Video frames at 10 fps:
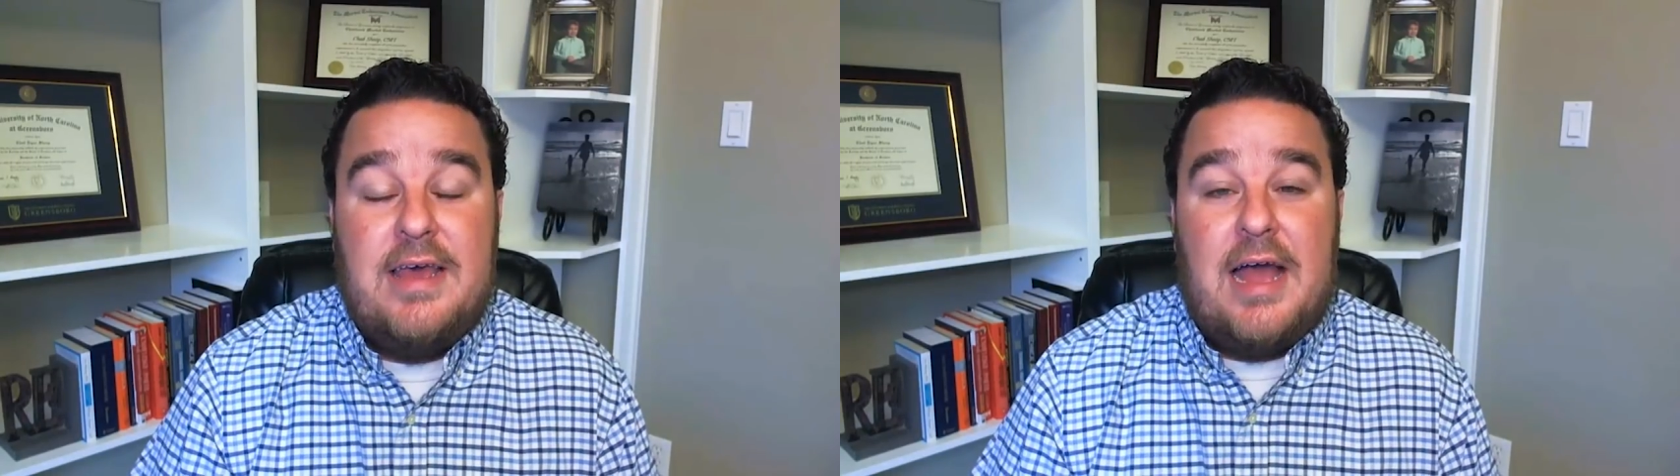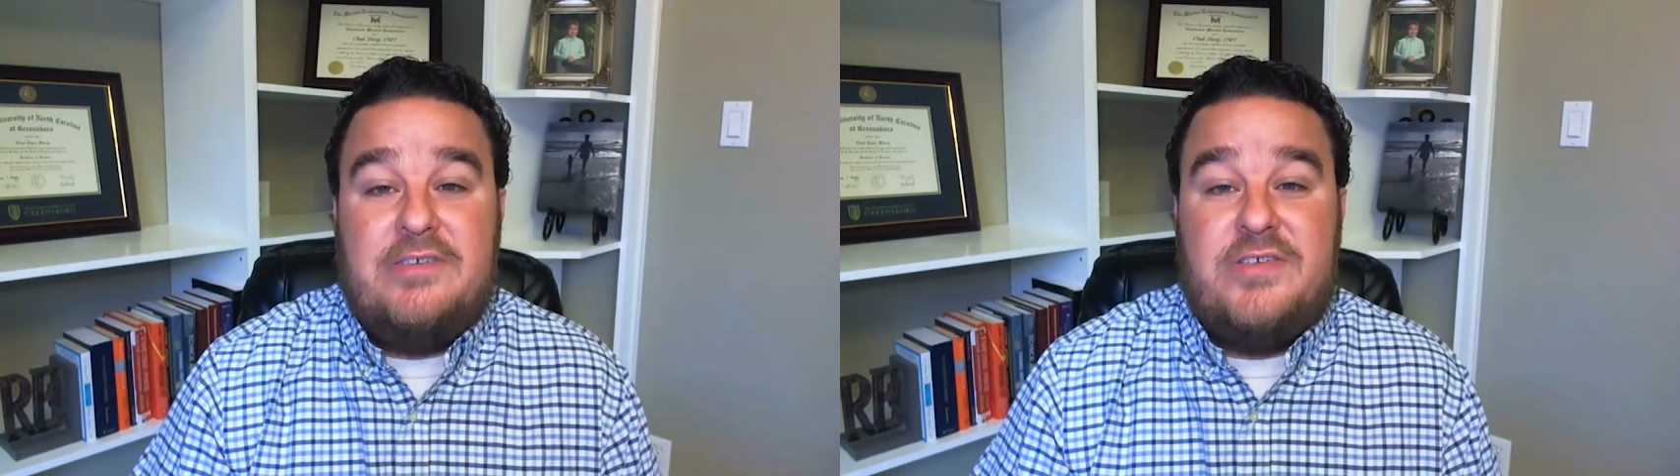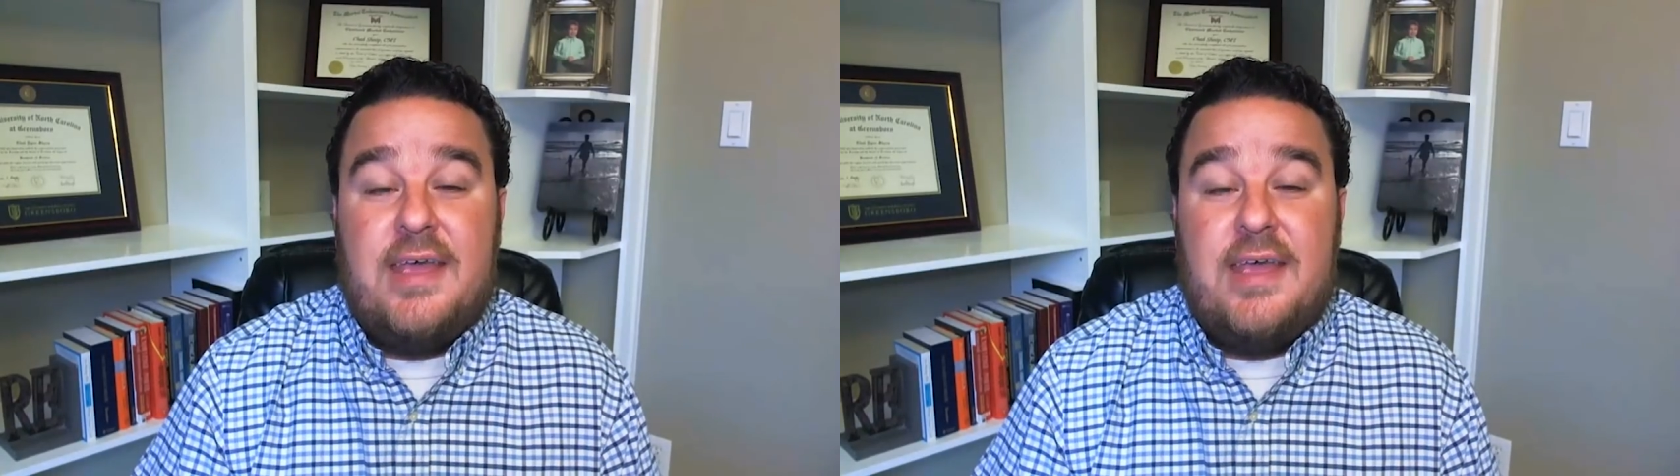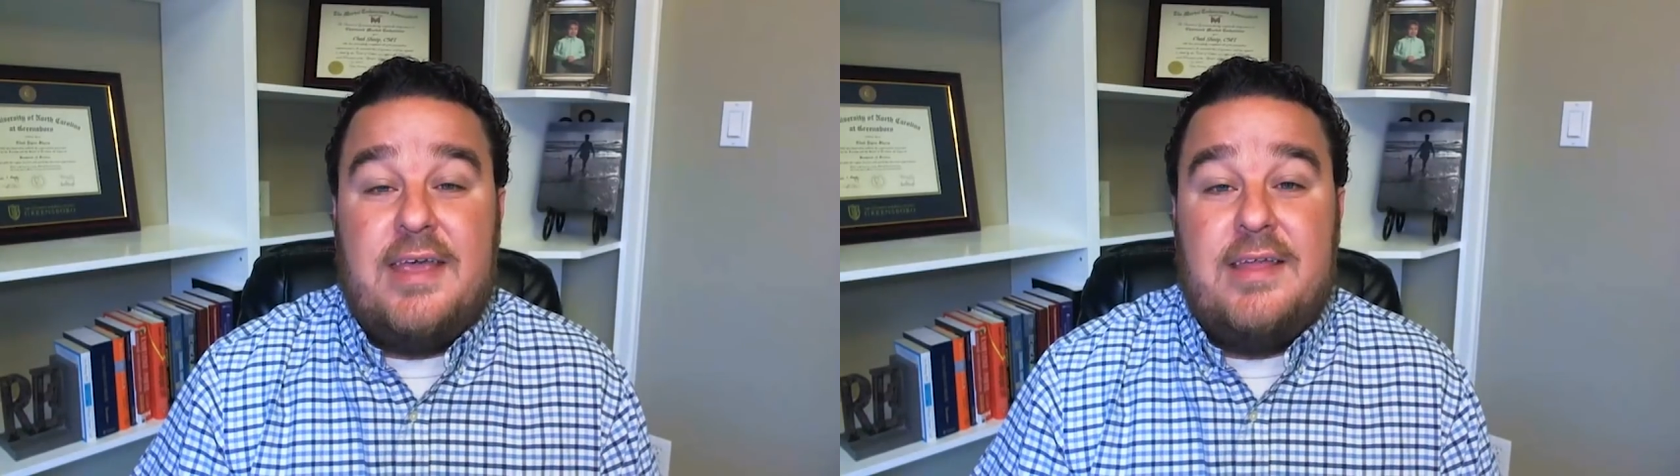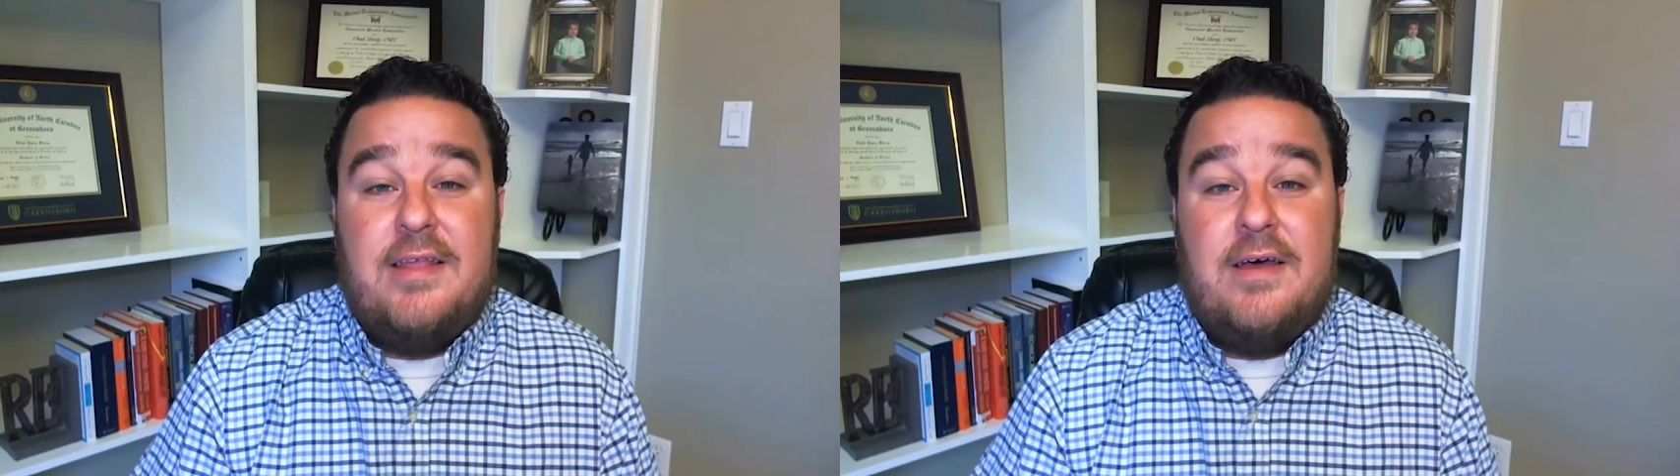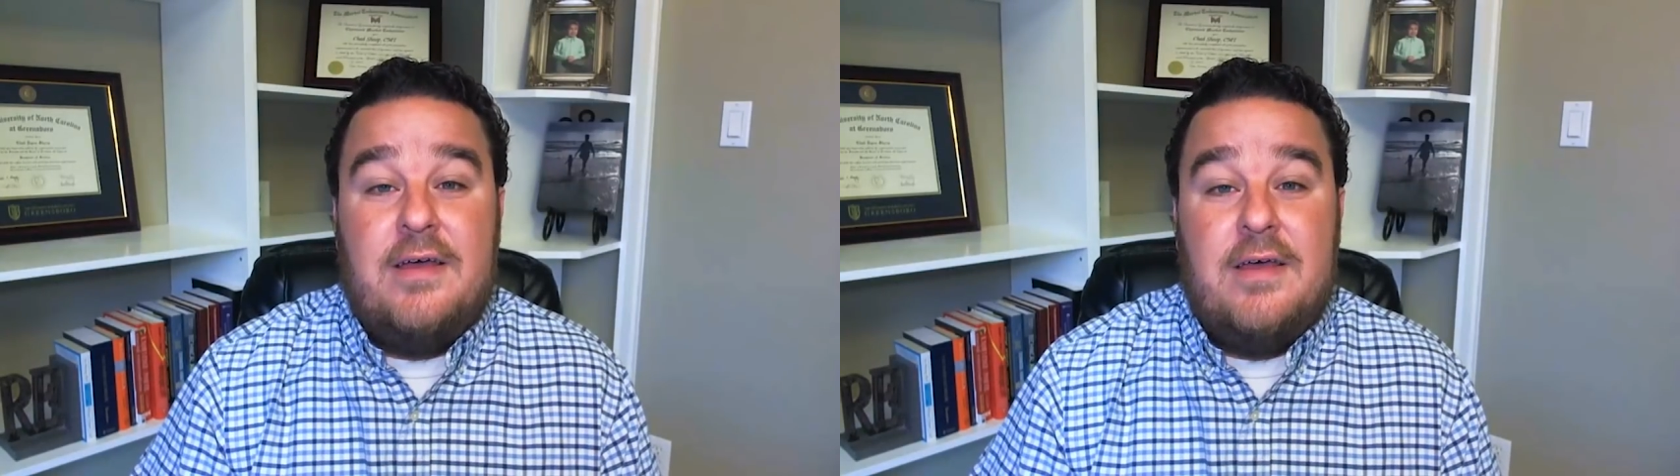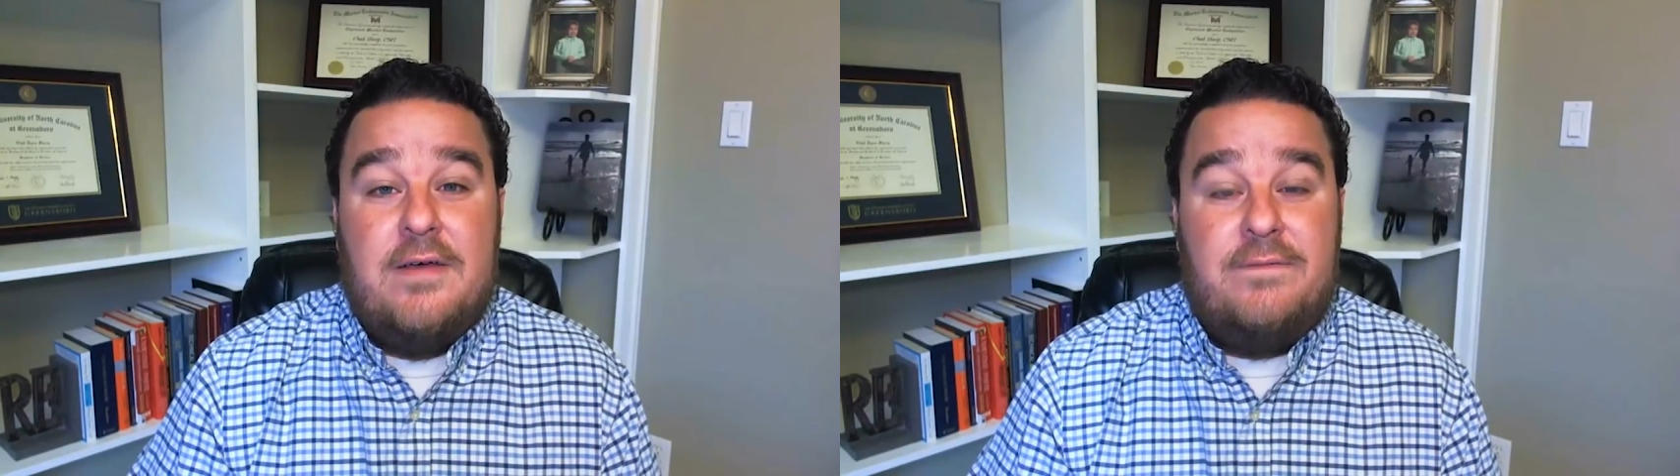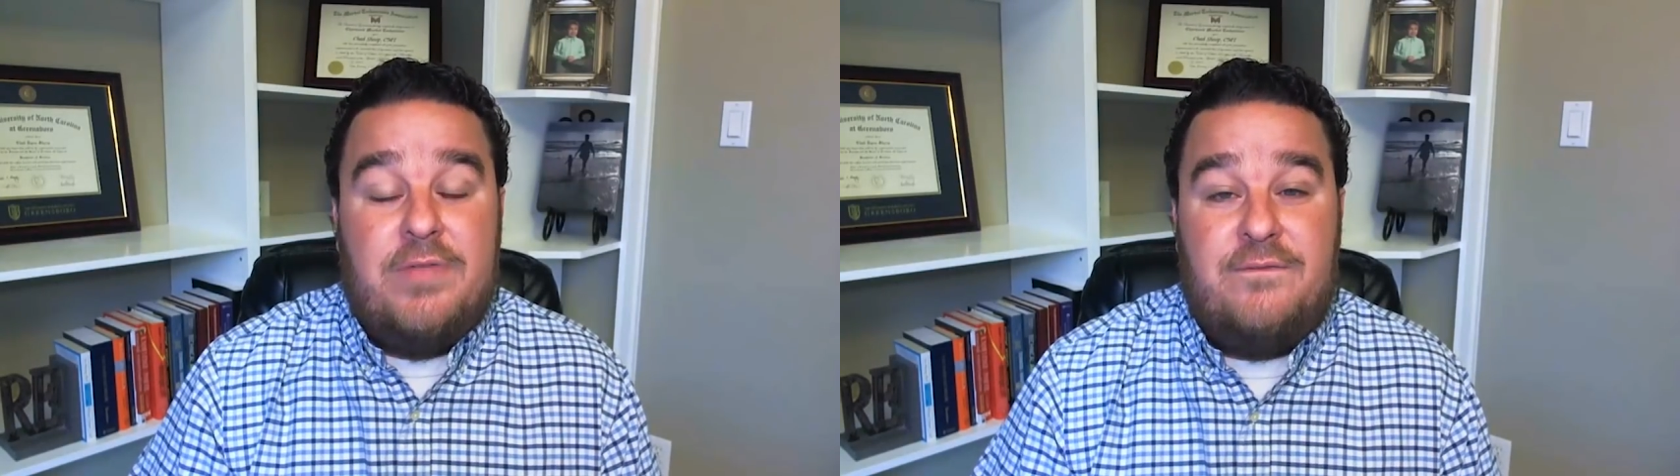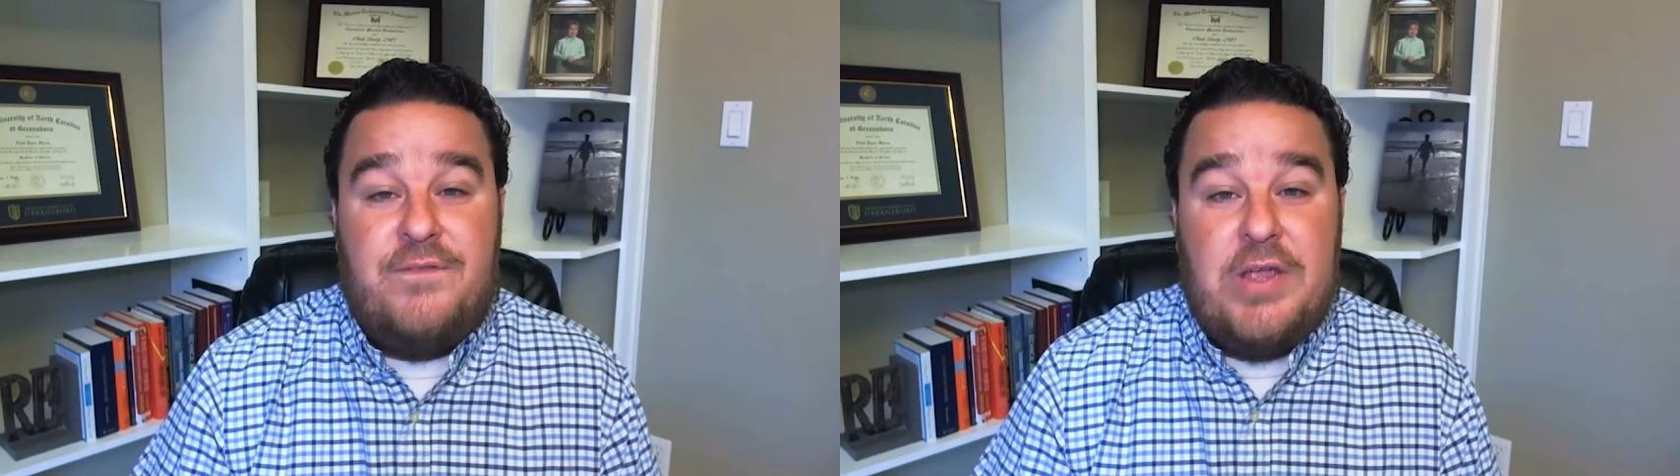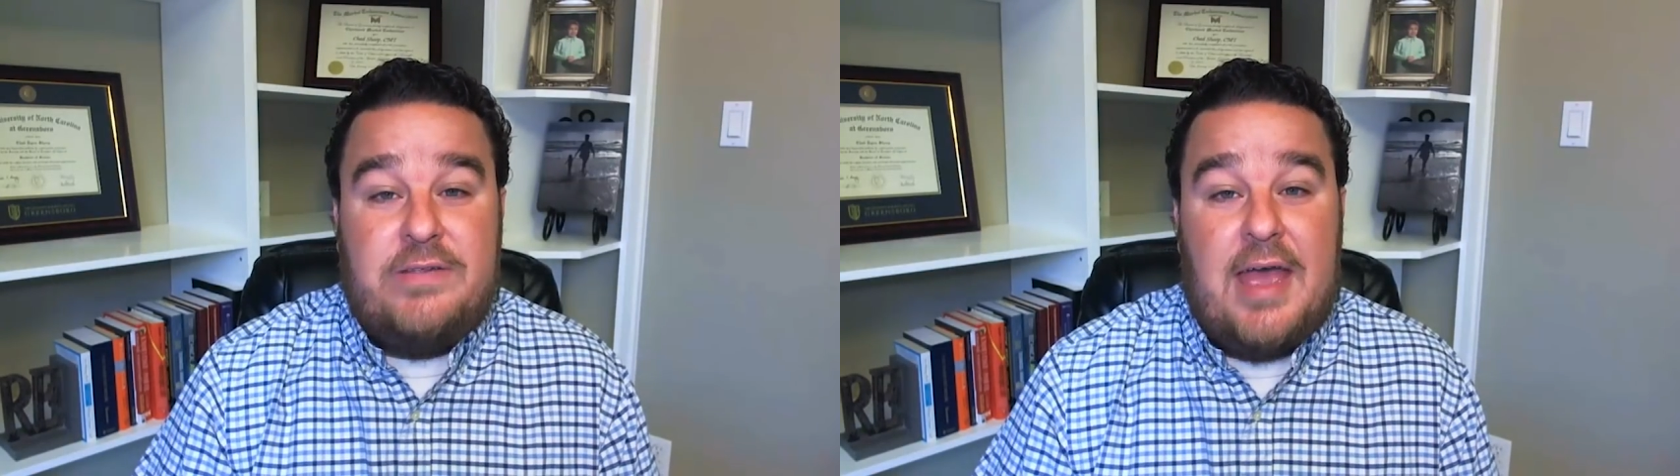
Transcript: I just think taking the fear